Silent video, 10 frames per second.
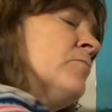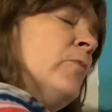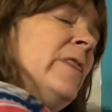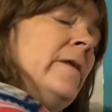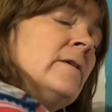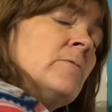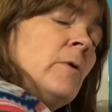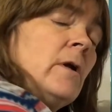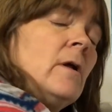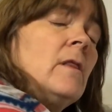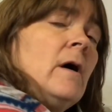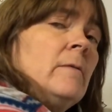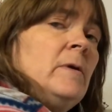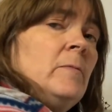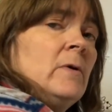With this one, a lot
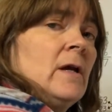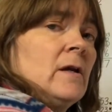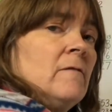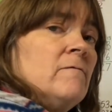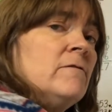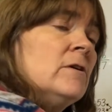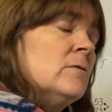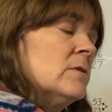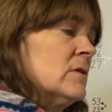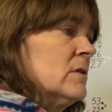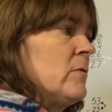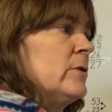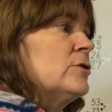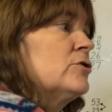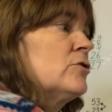of people get confused. So
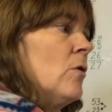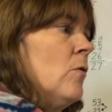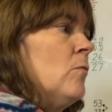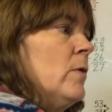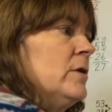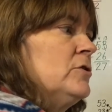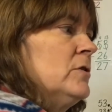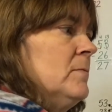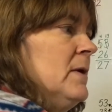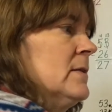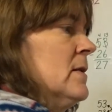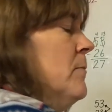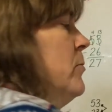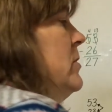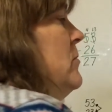I don't want you to mess
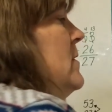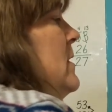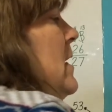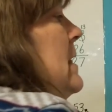up when you see